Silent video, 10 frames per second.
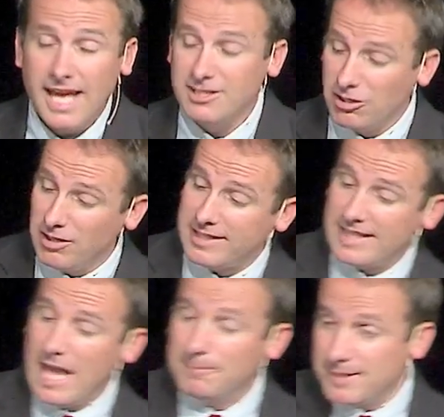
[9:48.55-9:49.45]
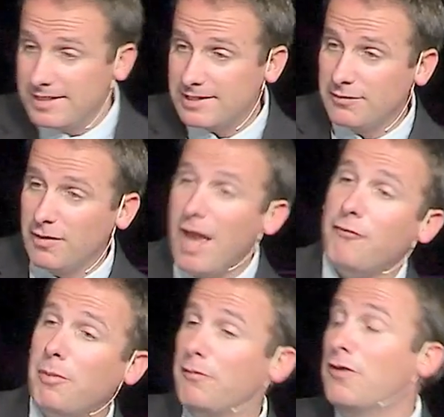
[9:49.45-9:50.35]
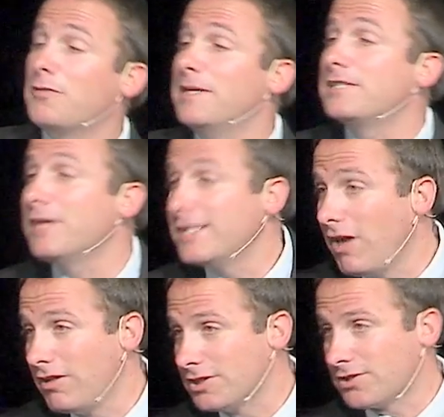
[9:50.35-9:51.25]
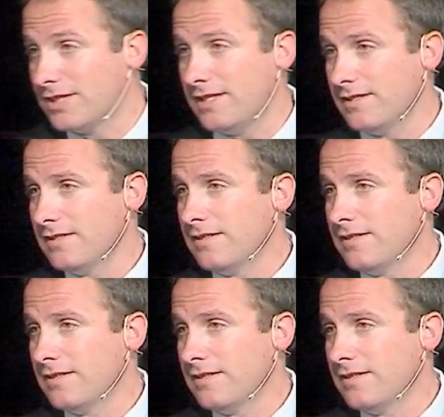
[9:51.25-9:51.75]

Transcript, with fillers: and don't let the emptiness of life provoke me to idolatry.